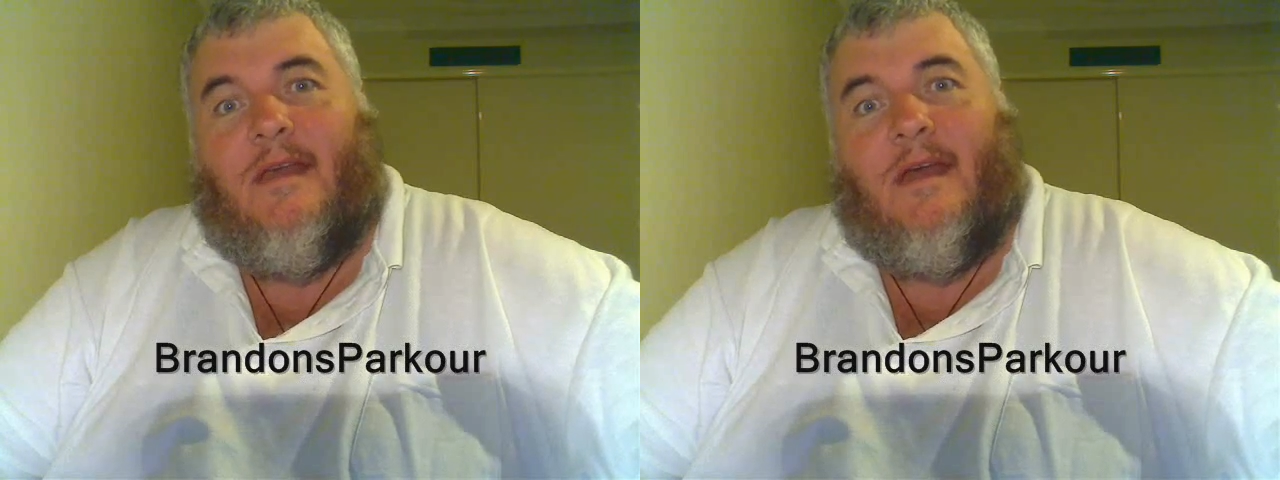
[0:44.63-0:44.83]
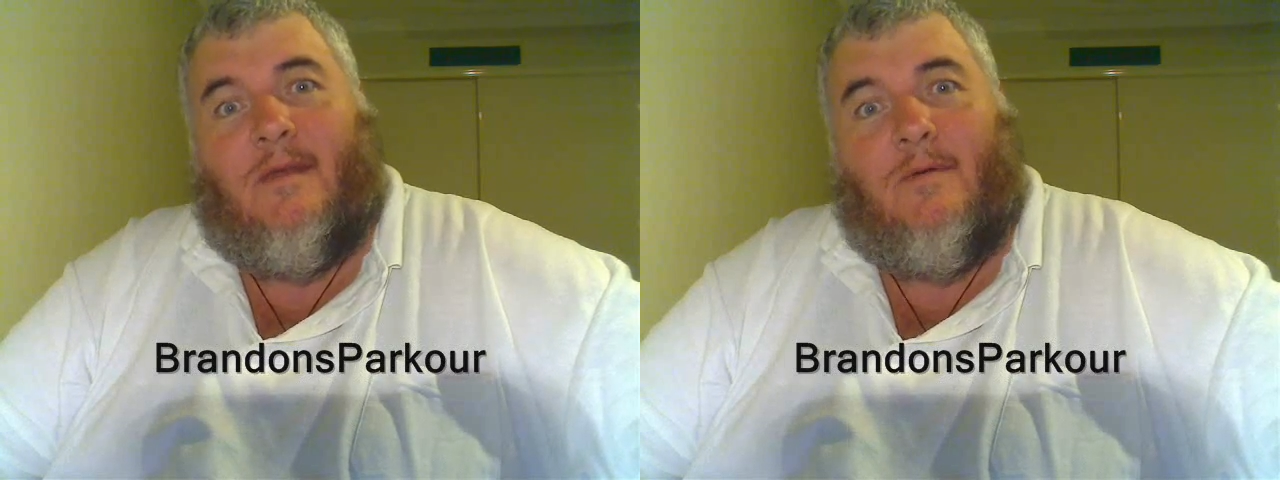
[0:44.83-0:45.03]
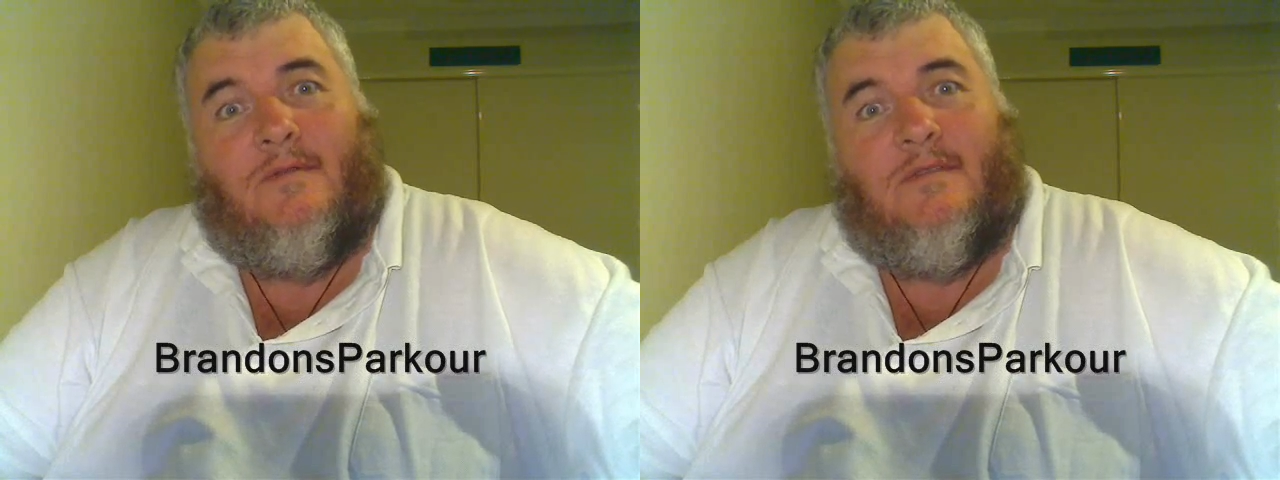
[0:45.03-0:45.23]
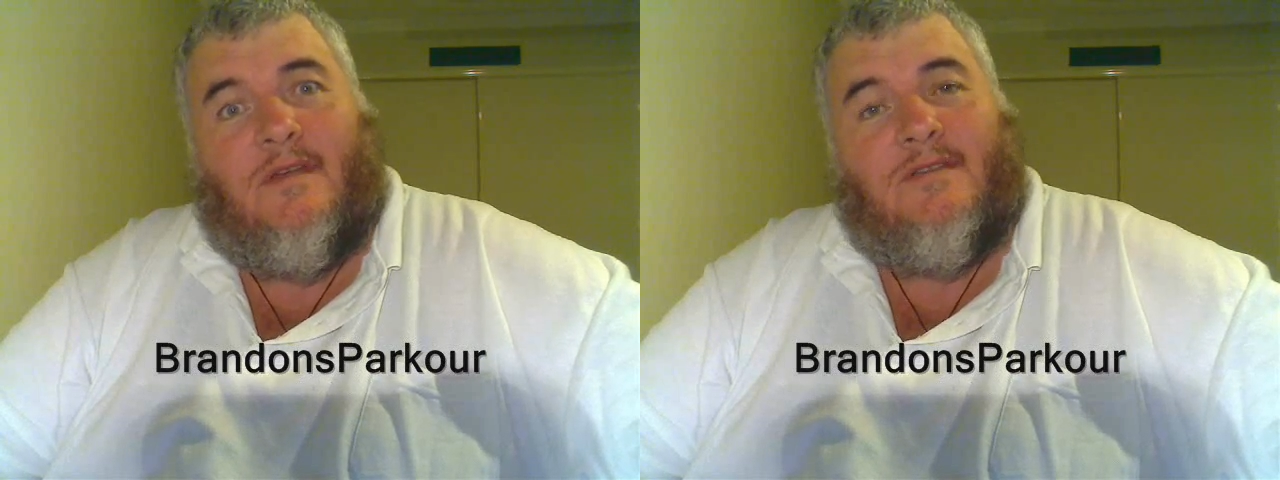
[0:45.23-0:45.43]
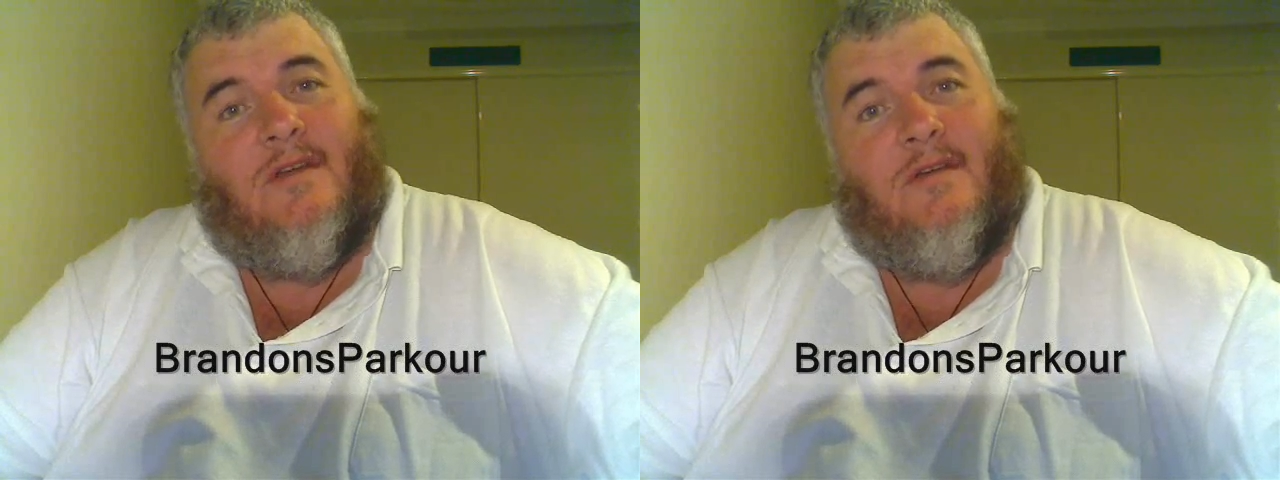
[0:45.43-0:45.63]
and he also
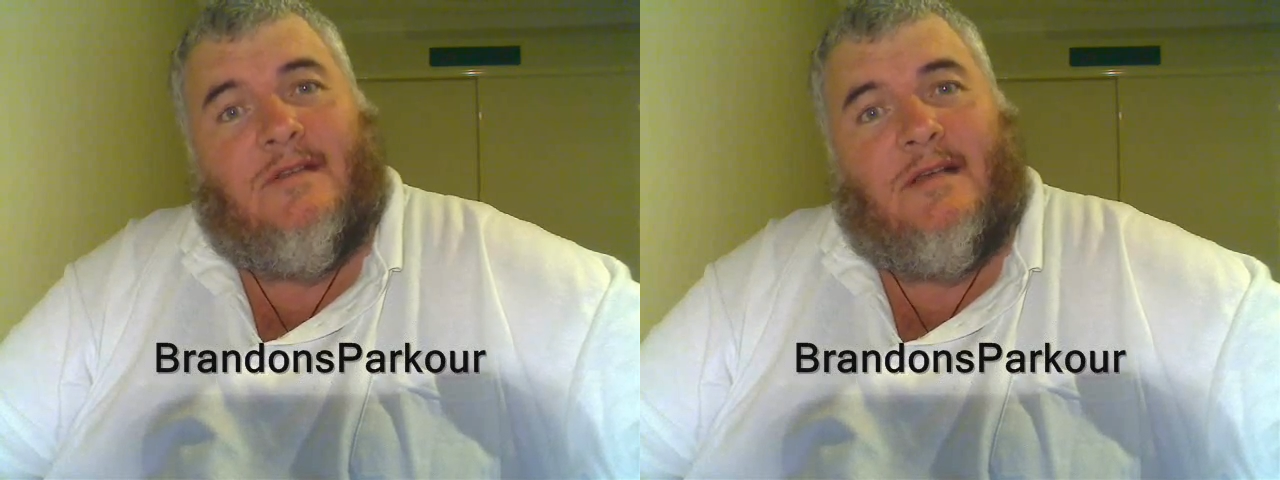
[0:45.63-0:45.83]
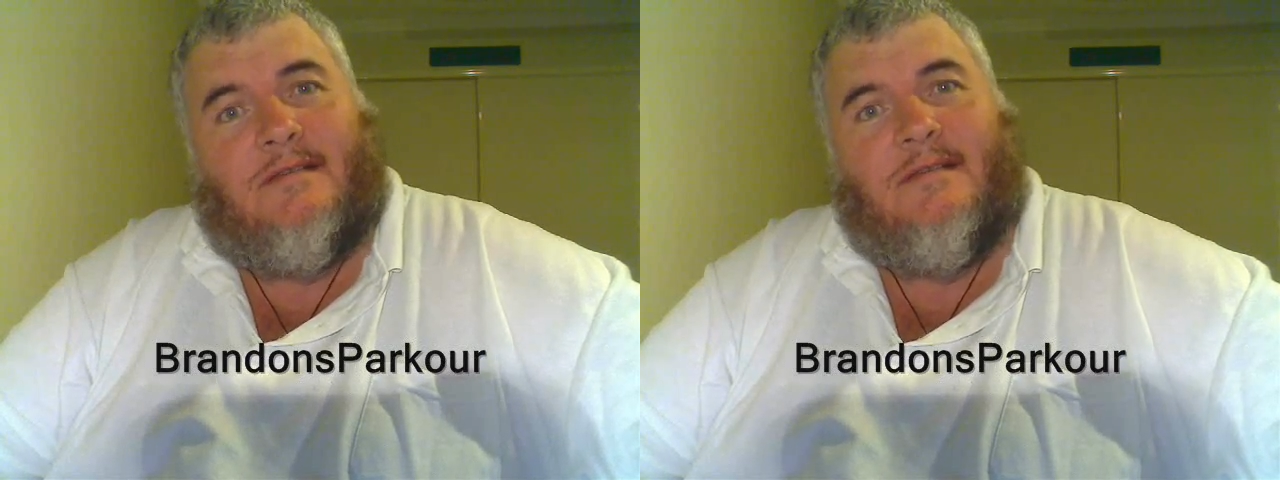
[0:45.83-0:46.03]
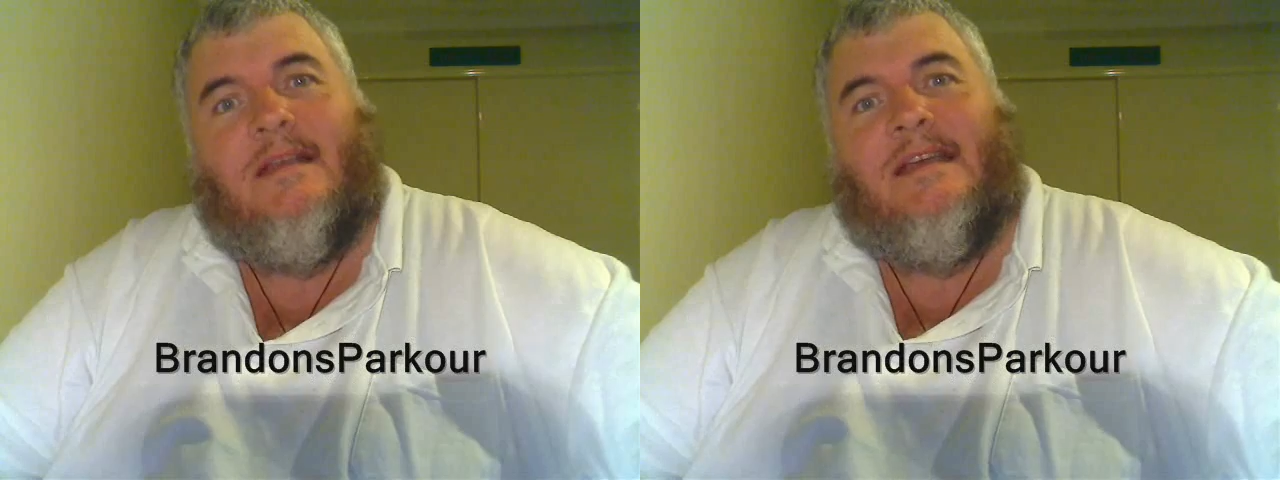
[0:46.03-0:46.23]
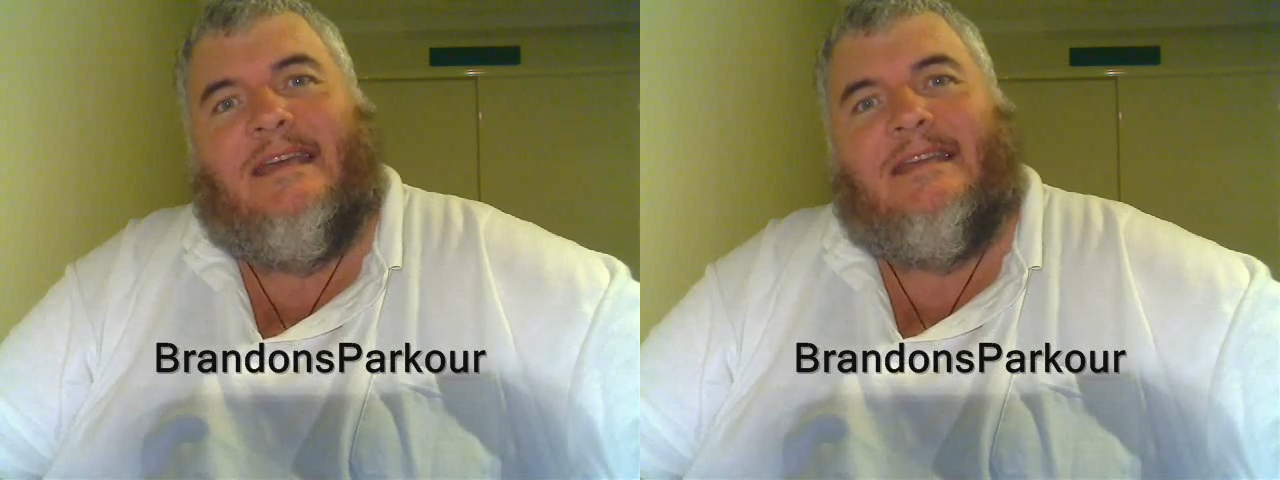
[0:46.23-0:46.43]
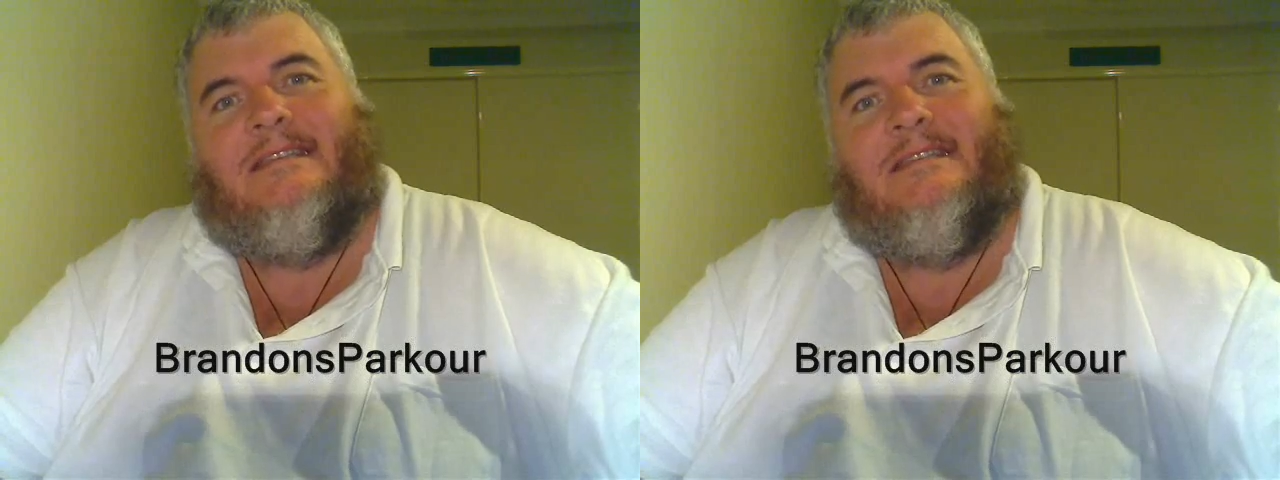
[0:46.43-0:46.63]
shows us
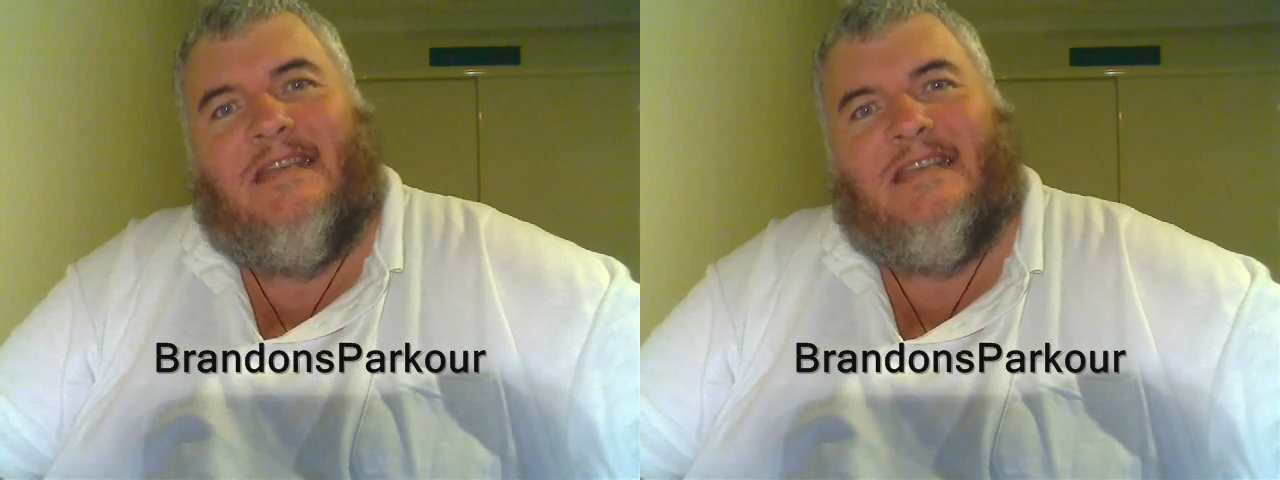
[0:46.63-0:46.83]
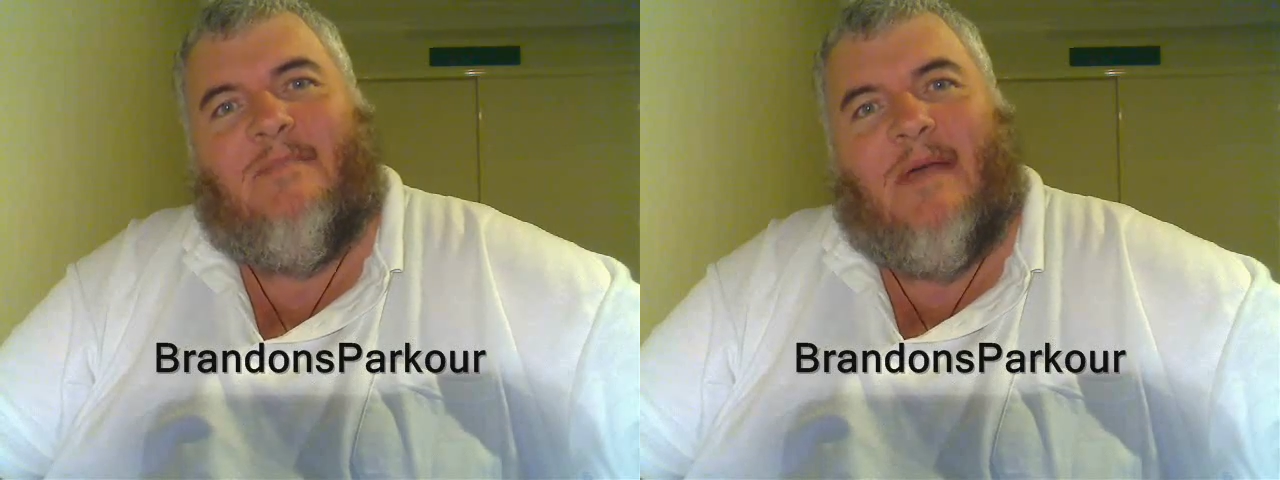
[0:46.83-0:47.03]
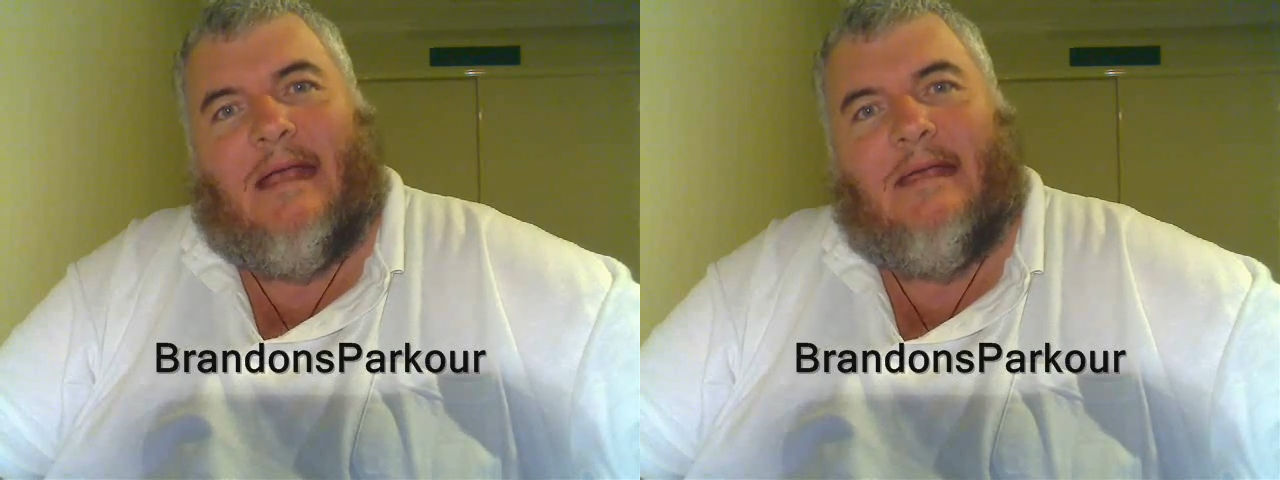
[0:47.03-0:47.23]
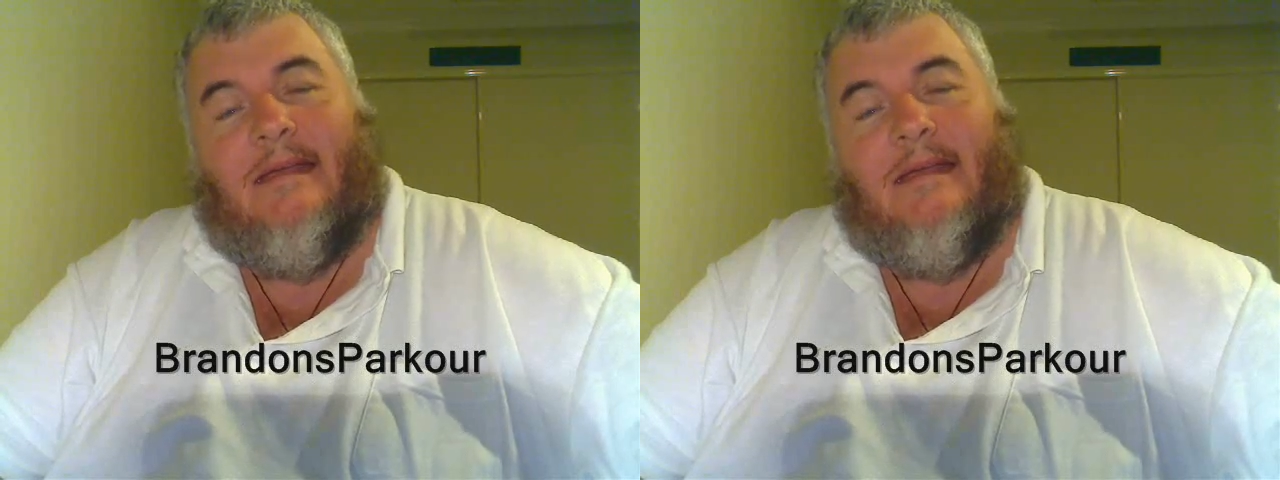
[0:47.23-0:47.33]
his six pack.